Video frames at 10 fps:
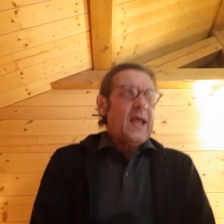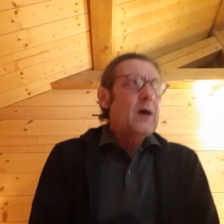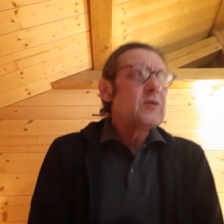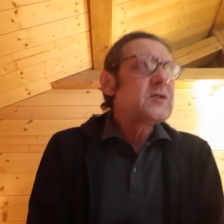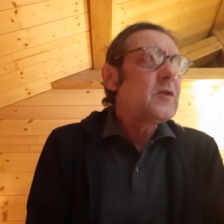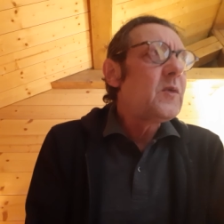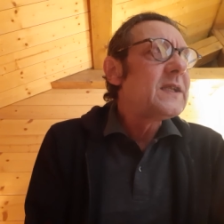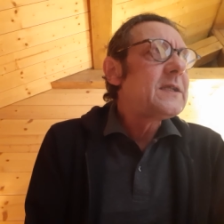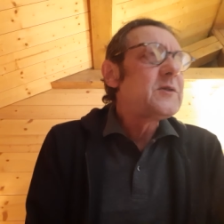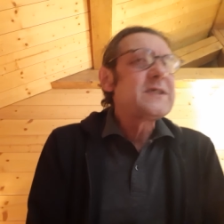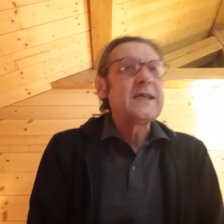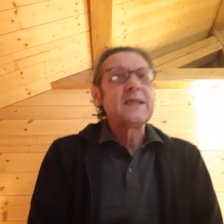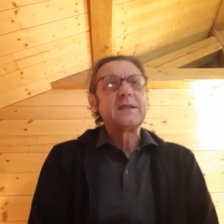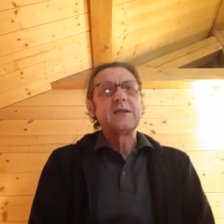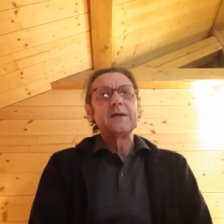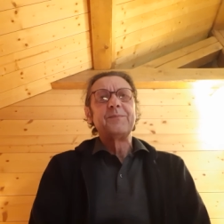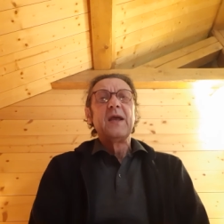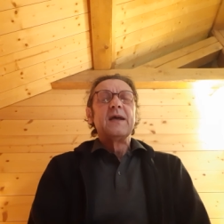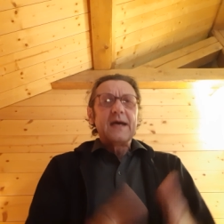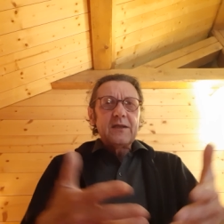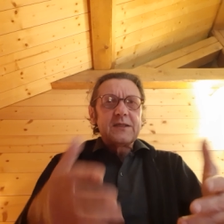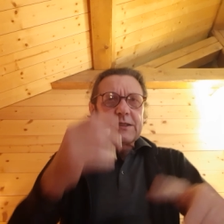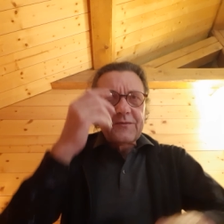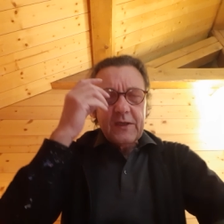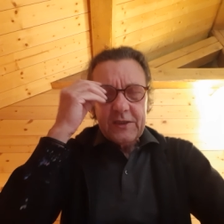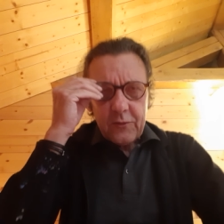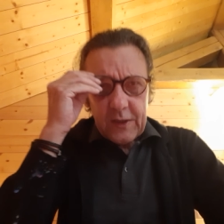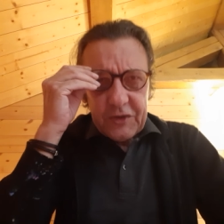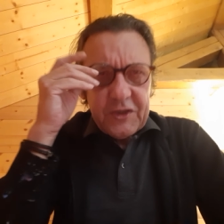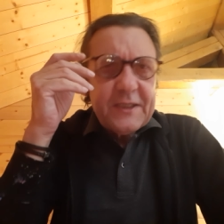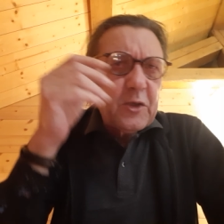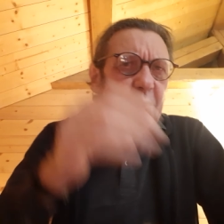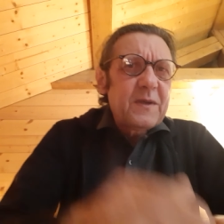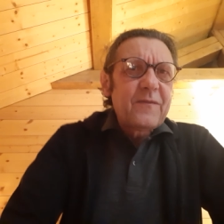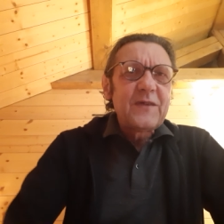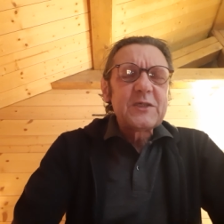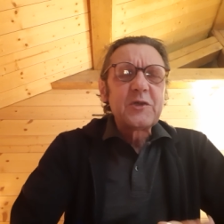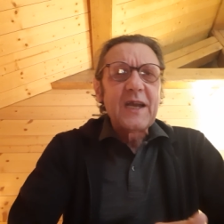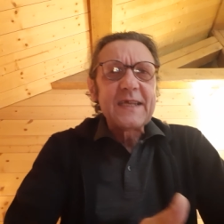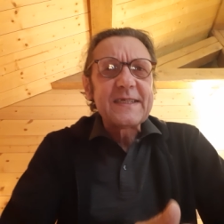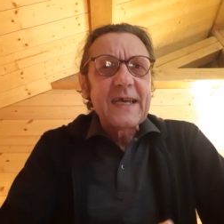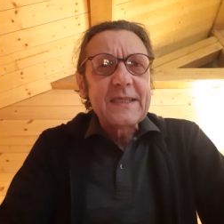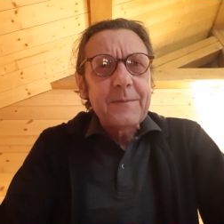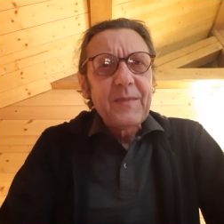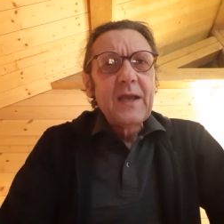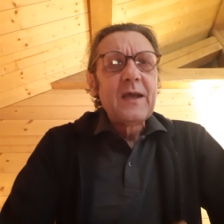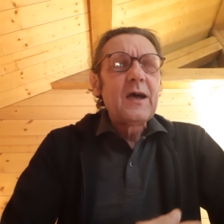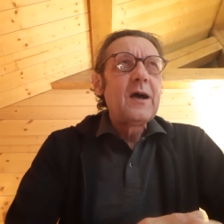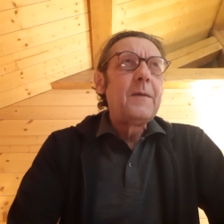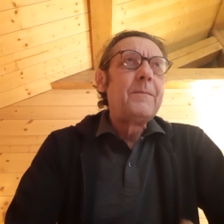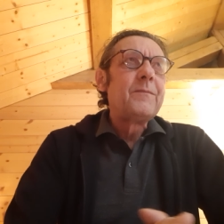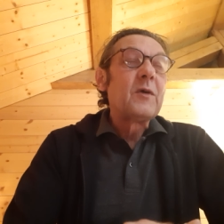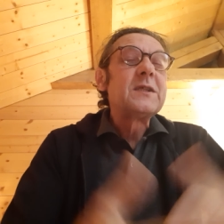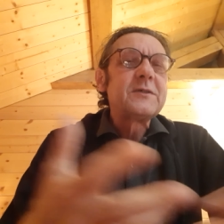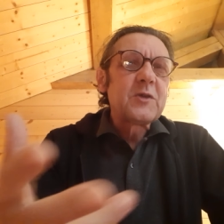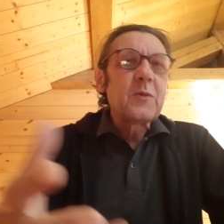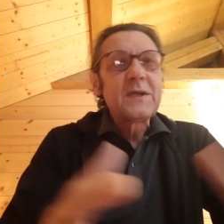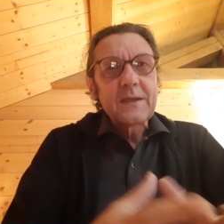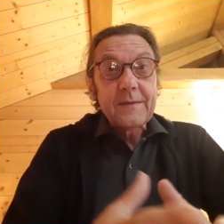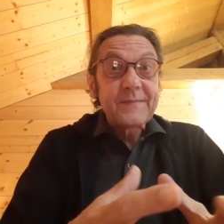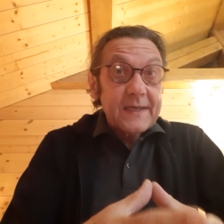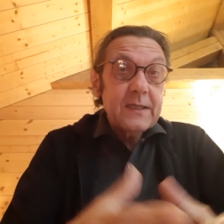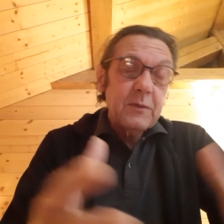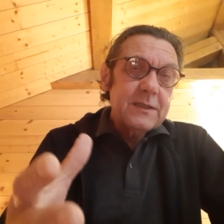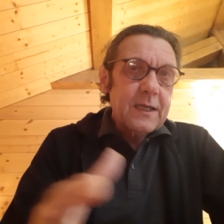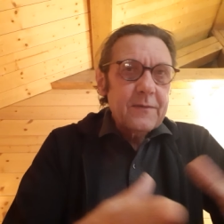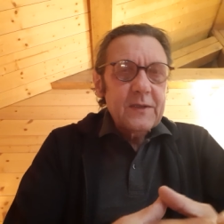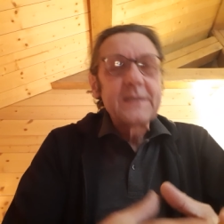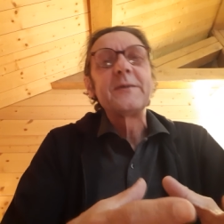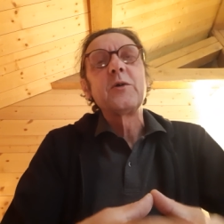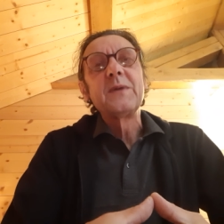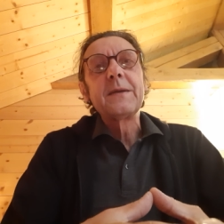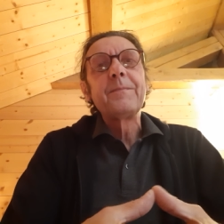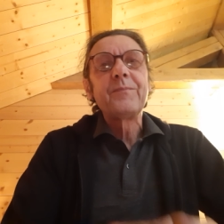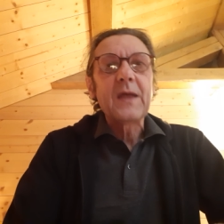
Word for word: I also wanted to say that uh, I had this very strange, disturbing vision last night. Um, but disturbing, um, it was kind of disturbing.